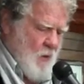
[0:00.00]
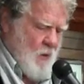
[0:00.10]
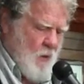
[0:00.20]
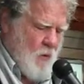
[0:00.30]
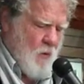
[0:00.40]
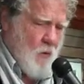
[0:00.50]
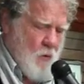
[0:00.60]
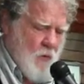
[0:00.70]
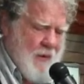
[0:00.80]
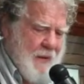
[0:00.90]
Oh,
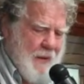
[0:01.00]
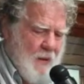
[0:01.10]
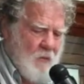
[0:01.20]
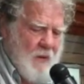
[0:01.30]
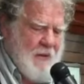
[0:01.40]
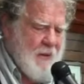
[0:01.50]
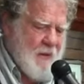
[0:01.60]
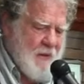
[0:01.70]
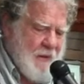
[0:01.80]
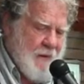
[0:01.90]
really,
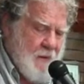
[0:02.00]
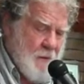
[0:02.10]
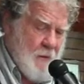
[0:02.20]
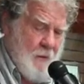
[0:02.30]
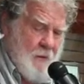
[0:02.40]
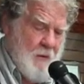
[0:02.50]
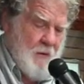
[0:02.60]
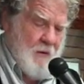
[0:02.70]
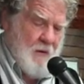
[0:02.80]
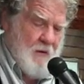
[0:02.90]
really, Neil.
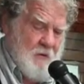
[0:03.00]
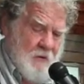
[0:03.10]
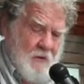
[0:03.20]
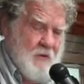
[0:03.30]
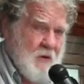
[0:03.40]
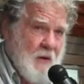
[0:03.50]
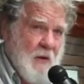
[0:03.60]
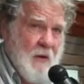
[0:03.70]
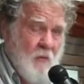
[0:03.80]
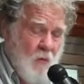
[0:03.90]
His first
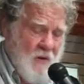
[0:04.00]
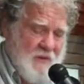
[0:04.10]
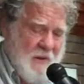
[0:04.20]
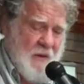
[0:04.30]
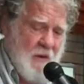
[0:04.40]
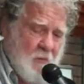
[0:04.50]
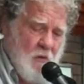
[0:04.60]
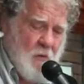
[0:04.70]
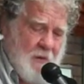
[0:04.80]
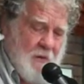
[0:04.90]
love was the
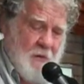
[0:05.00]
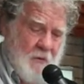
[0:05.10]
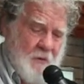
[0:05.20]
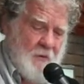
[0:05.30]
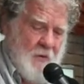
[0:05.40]
automobile.